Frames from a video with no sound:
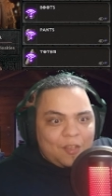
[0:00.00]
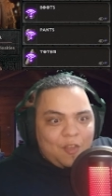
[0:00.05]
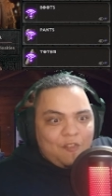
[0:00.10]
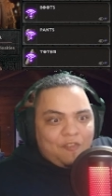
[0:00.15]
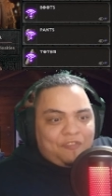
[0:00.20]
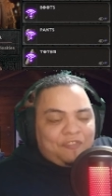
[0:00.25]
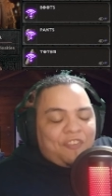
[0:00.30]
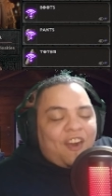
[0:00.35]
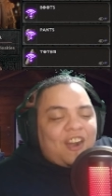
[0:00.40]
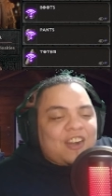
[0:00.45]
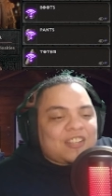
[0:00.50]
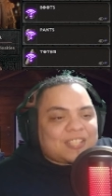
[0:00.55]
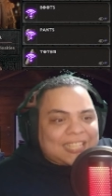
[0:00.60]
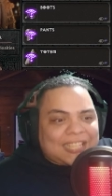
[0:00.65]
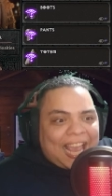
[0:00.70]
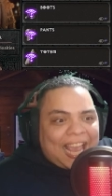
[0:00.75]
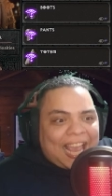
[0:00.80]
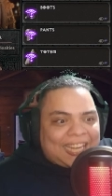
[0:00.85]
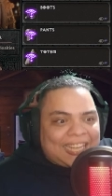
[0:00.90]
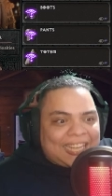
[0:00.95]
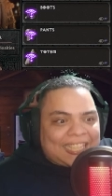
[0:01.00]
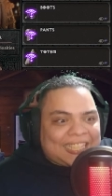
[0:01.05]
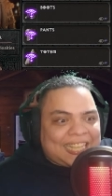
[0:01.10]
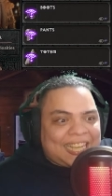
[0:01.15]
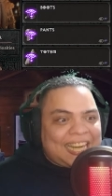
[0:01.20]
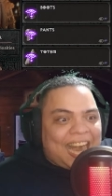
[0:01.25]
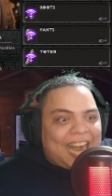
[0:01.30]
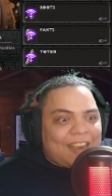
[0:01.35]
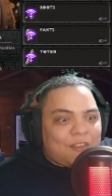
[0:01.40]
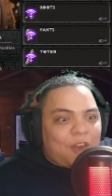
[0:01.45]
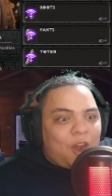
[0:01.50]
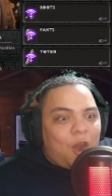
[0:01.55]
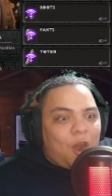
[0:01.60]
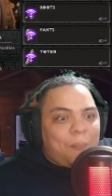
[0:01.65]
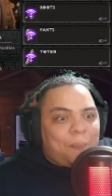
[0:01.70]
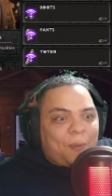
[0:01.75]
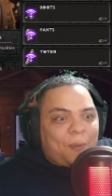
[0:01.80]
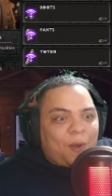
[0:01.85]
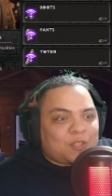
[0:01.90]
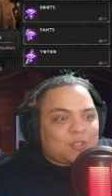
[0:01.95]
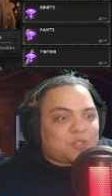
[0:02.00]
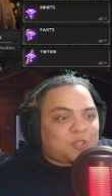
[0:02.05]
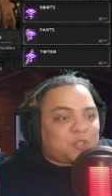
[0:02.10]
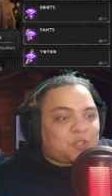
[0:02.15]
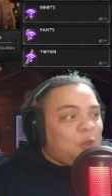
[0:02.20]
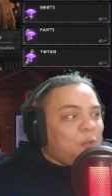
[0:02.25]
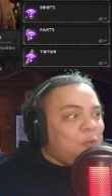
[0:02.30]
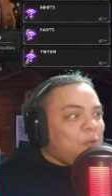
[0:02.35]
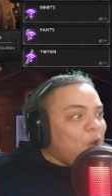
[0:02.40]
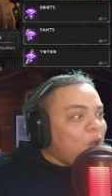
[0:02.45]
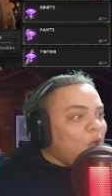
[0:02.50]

Four sacreds in a row plus two